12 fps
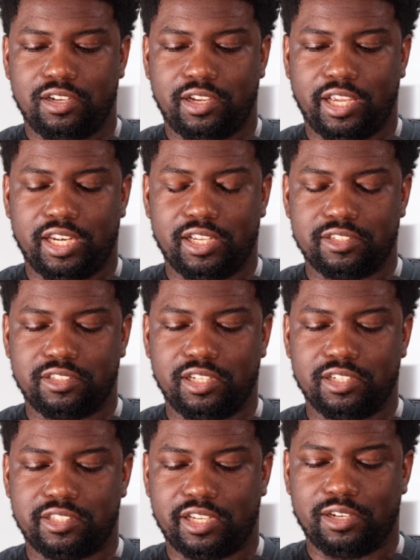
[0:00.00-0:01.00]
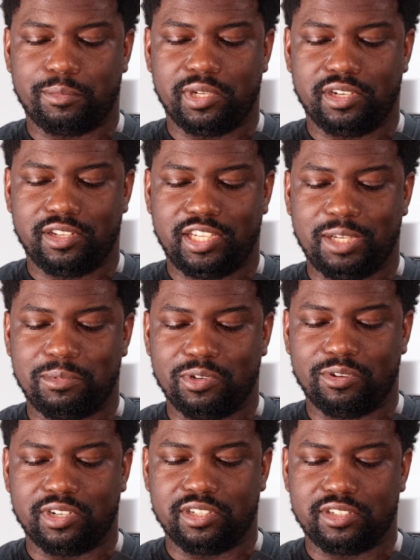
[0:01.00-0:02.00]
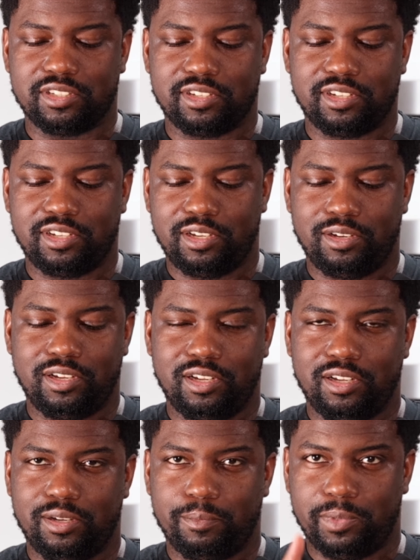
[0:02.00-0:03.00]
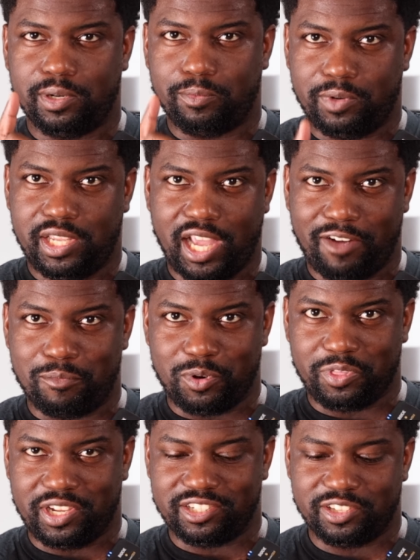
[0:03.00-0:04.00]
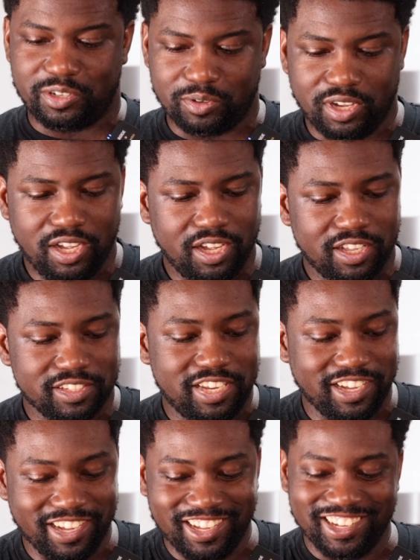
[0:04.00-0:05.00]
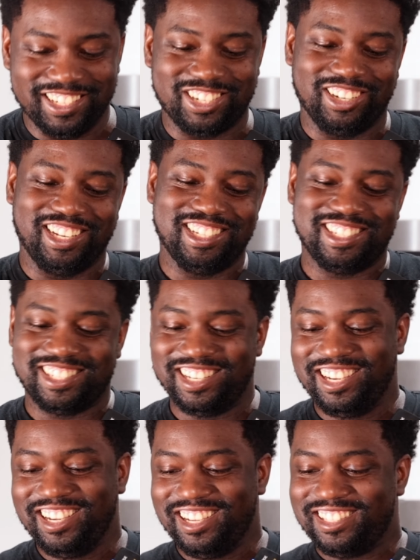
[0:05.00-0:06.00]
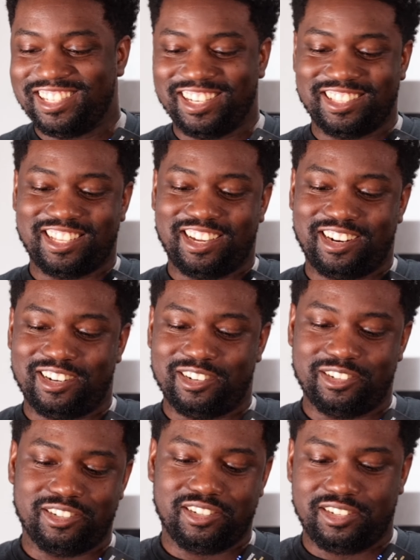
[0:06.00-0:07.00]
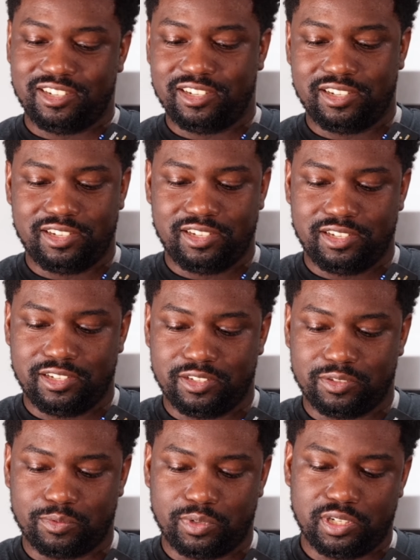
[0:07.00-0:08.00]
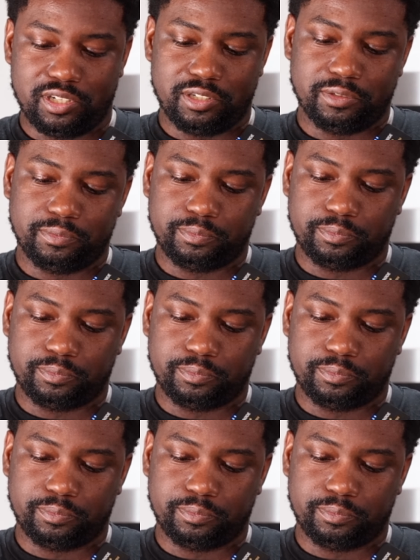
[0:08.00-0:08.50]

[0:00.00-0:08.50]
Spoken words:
ADHD is telling me to keep doing this, but we have more things to do. So let's take that out as well.